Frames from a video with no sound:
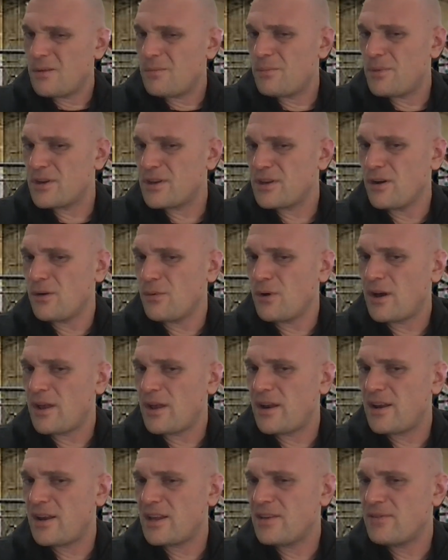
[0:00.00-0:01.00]
But you know
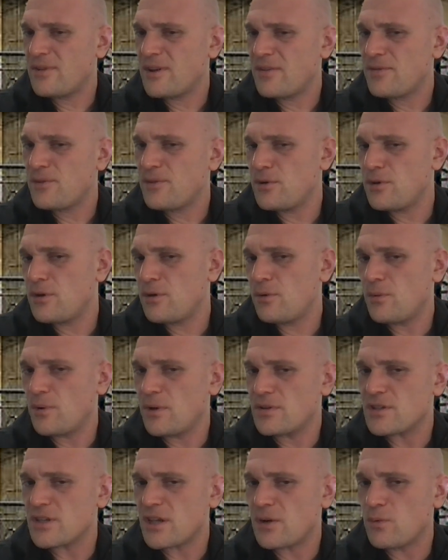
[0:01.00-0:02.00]
what? Even if you do,
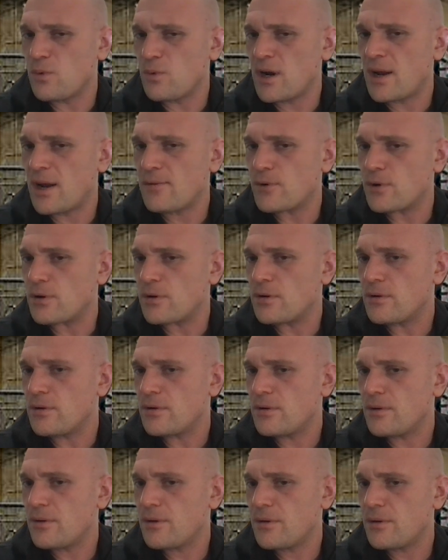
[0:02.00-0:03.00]
it's like whatever
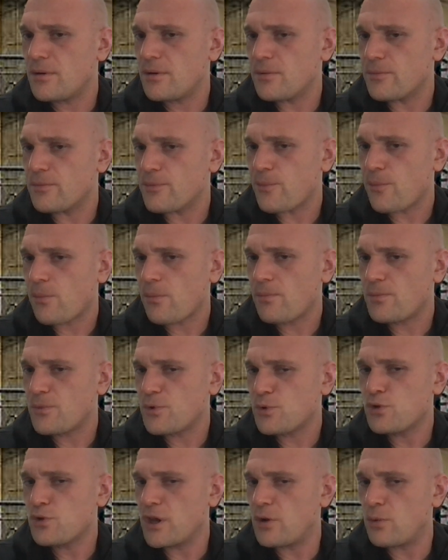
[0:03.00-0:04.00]

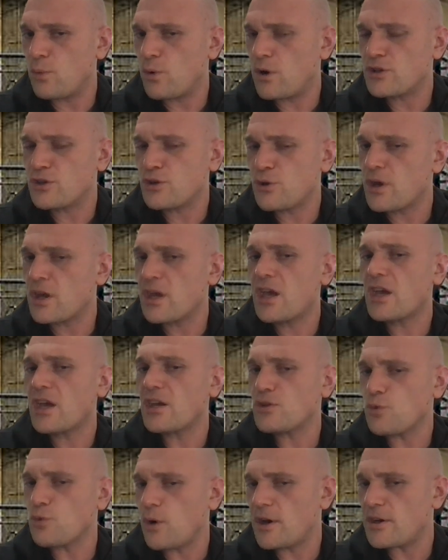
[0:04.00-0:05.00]
did it once, you can kick
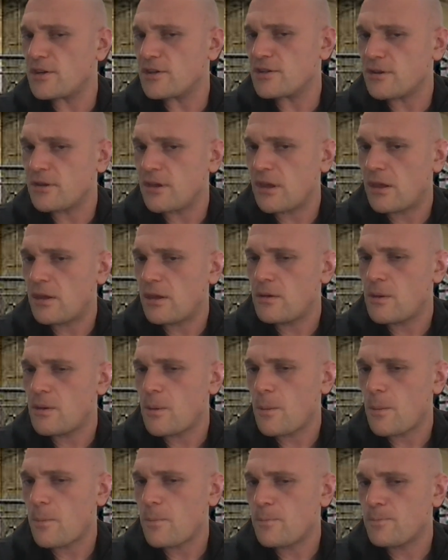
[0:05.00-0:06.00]
it twice.
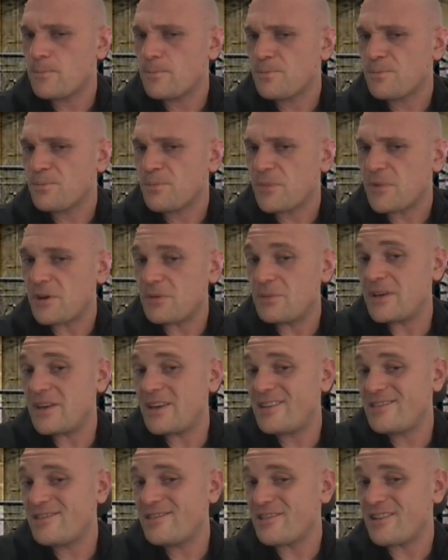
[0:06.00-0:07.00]
It'll
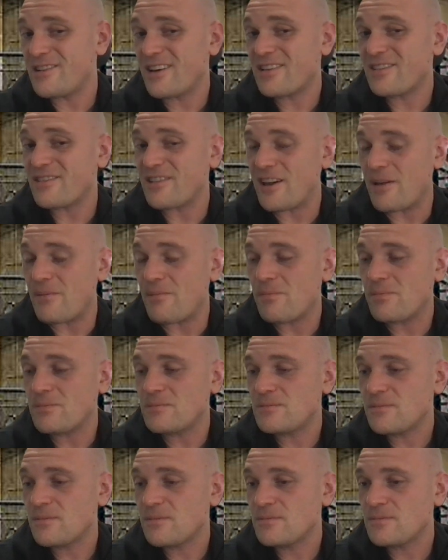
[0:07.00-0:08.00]
be easier next time.
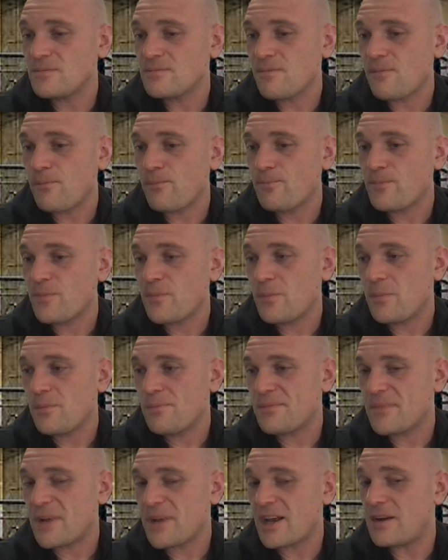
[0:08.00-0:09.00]

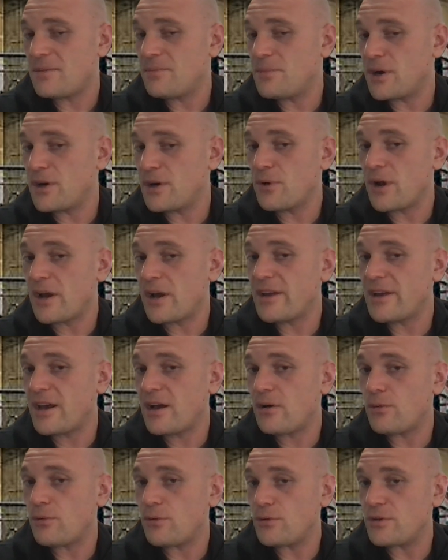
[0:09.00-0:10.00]
I got a buddy right
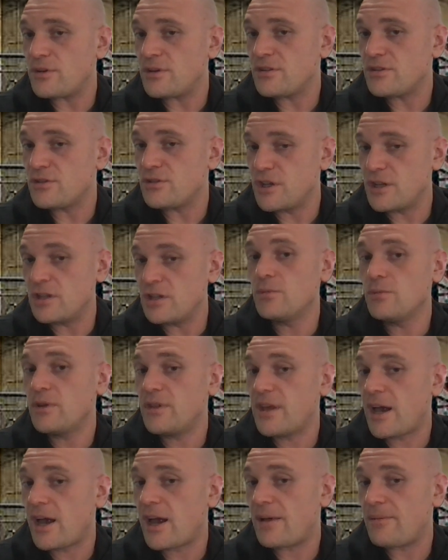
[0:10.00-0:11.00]
now who he's dealing
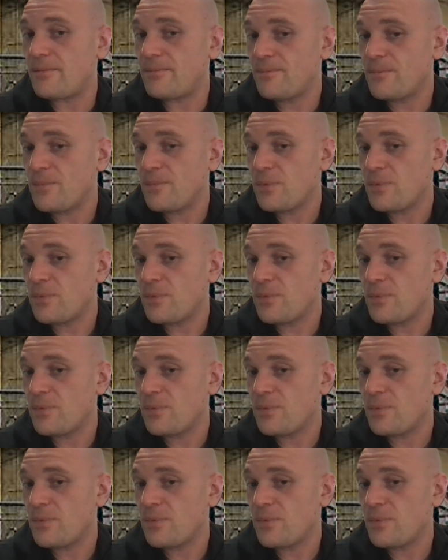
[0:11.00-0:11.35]
with that.